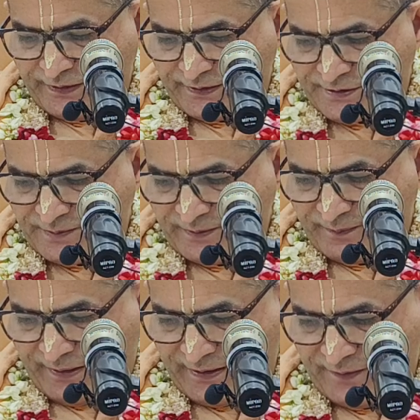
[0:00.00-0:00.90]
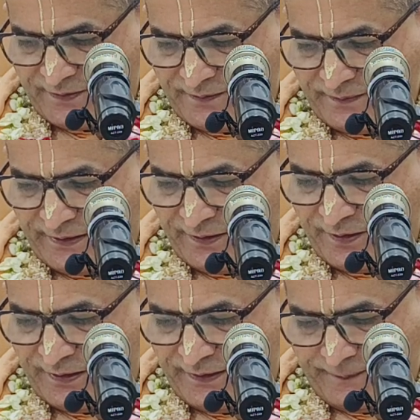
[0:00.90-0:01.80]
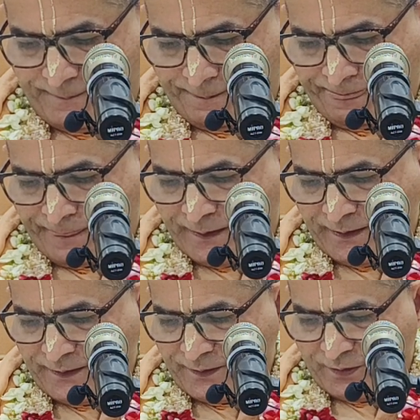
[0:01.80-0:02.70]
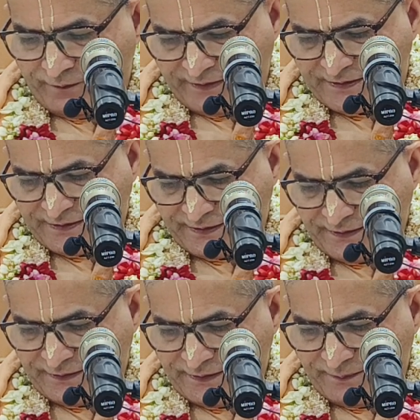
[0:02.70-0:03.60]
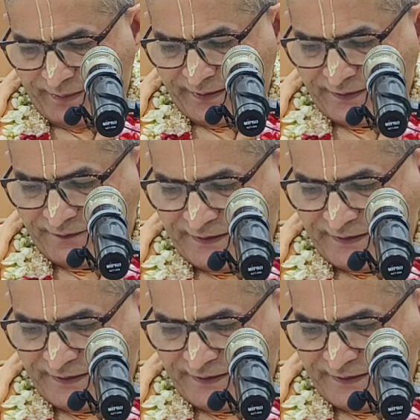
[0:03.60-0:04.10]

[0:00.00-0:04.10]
hear Srimad Bhagavatam regularly and are always taking the matter